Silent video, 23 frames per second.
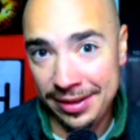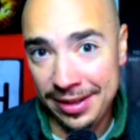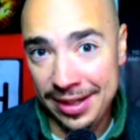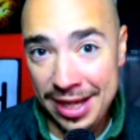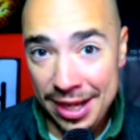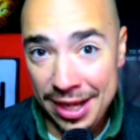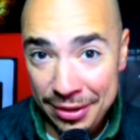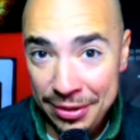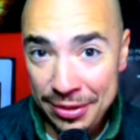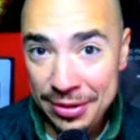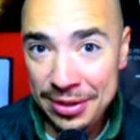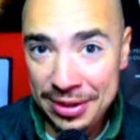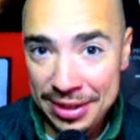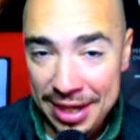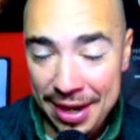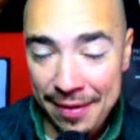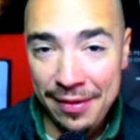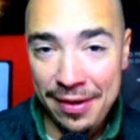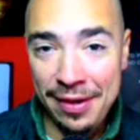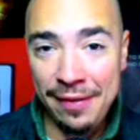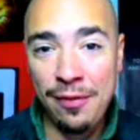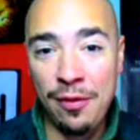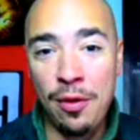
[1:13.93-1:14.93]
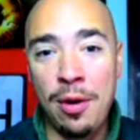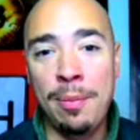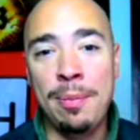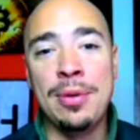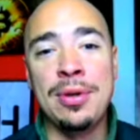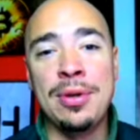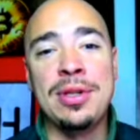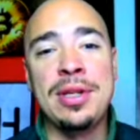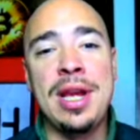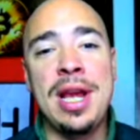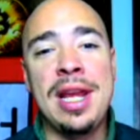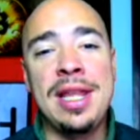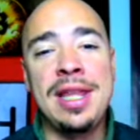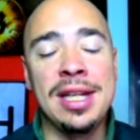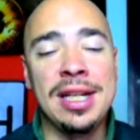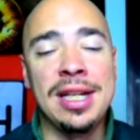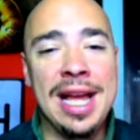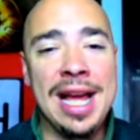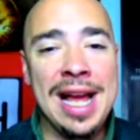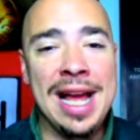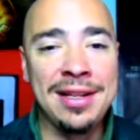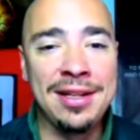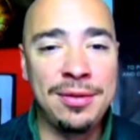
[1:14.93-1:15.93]
174% in the
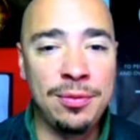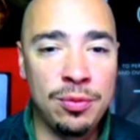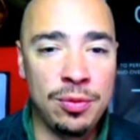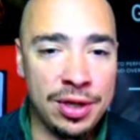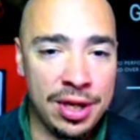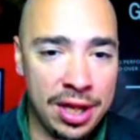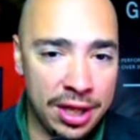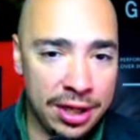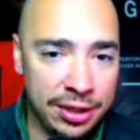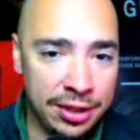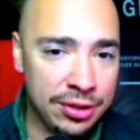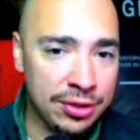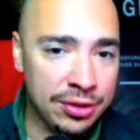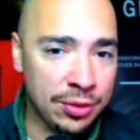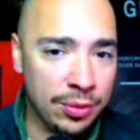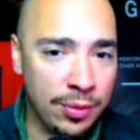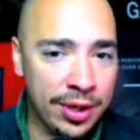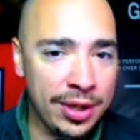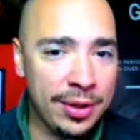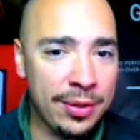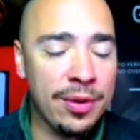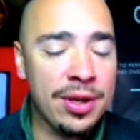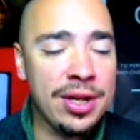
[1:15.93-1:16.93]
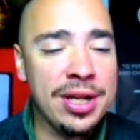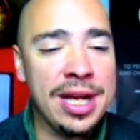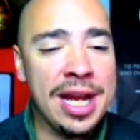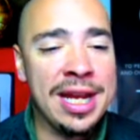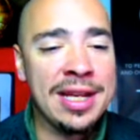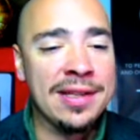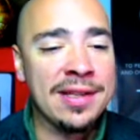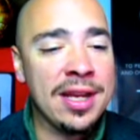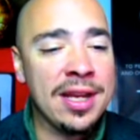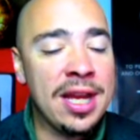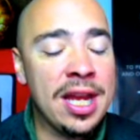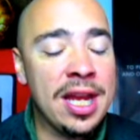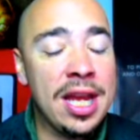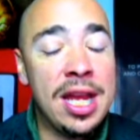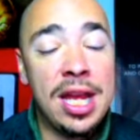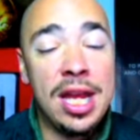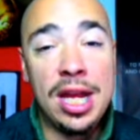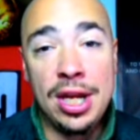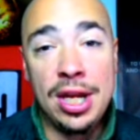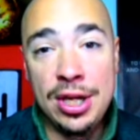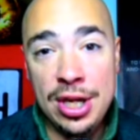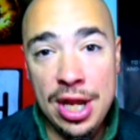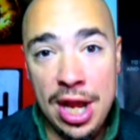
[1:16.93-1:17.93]
last 121 days.
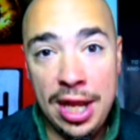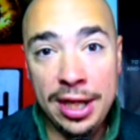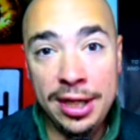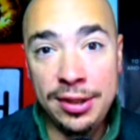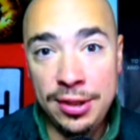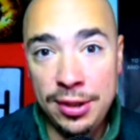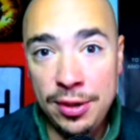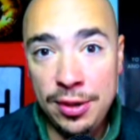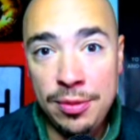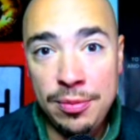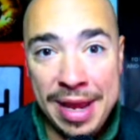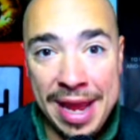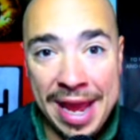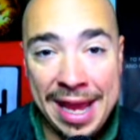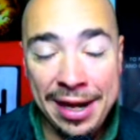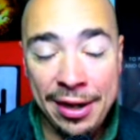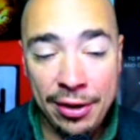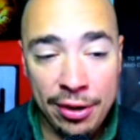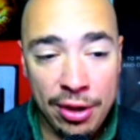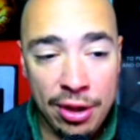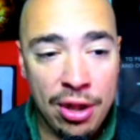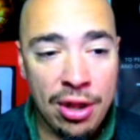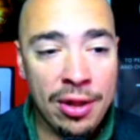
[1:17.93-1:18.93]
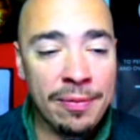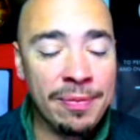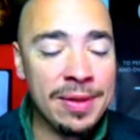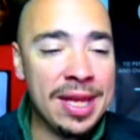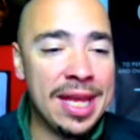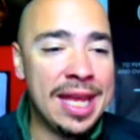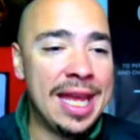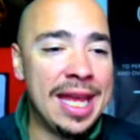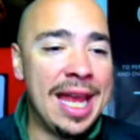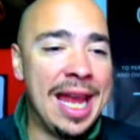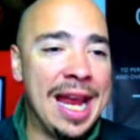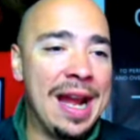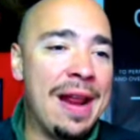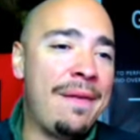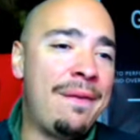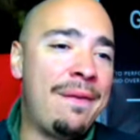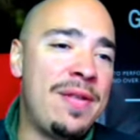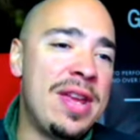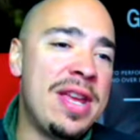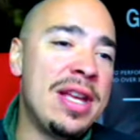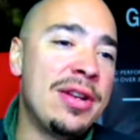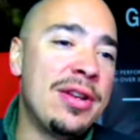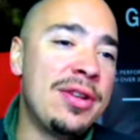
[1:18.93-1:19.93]
Not too bad at all. And it
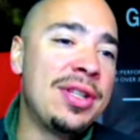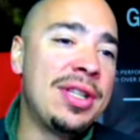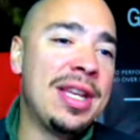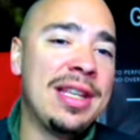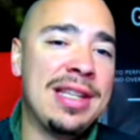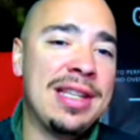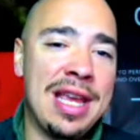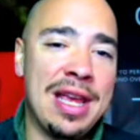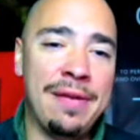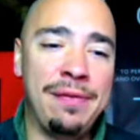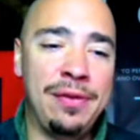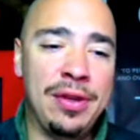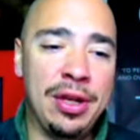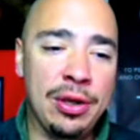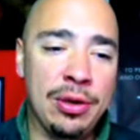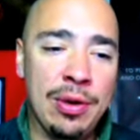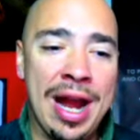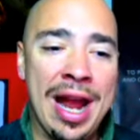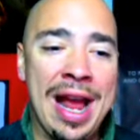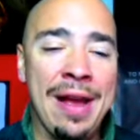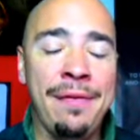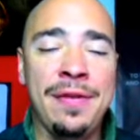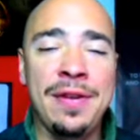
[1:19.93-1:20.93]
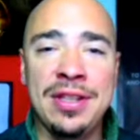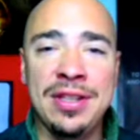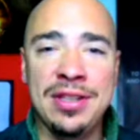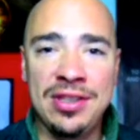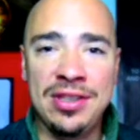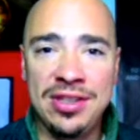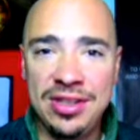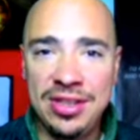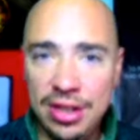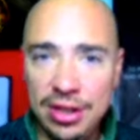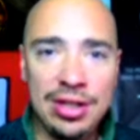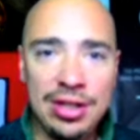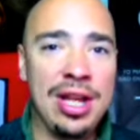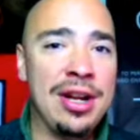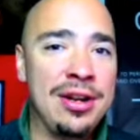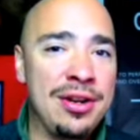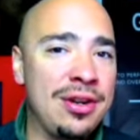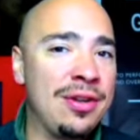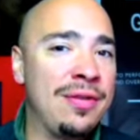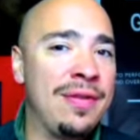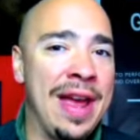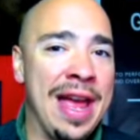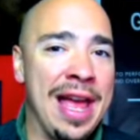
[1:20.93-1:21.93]
feels as if the graph is still
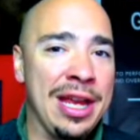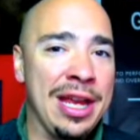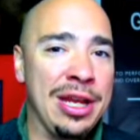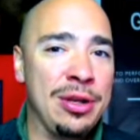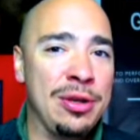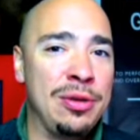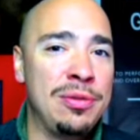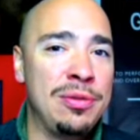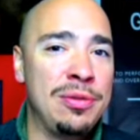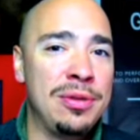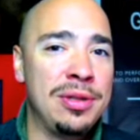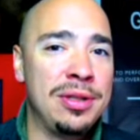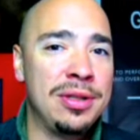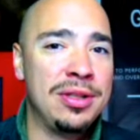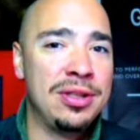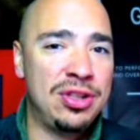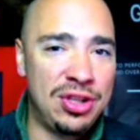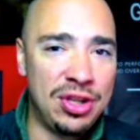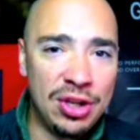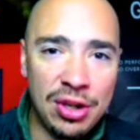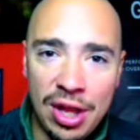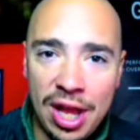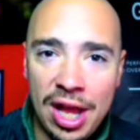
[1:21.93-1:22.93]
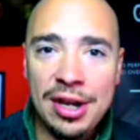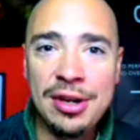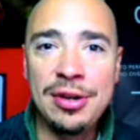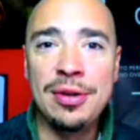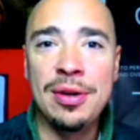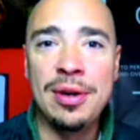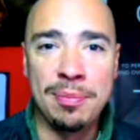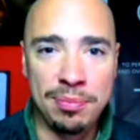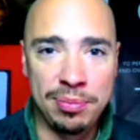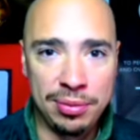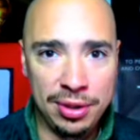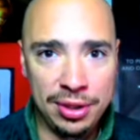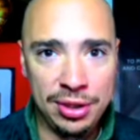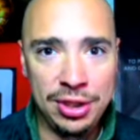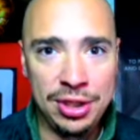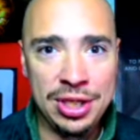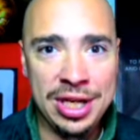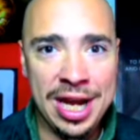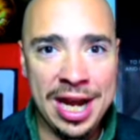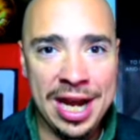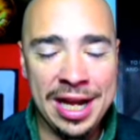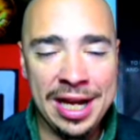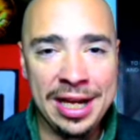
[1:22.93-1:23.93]
undervalued, still
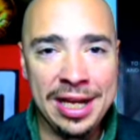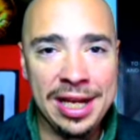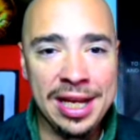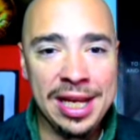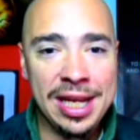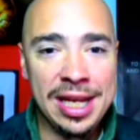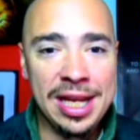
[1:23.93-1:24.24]
underappreciated,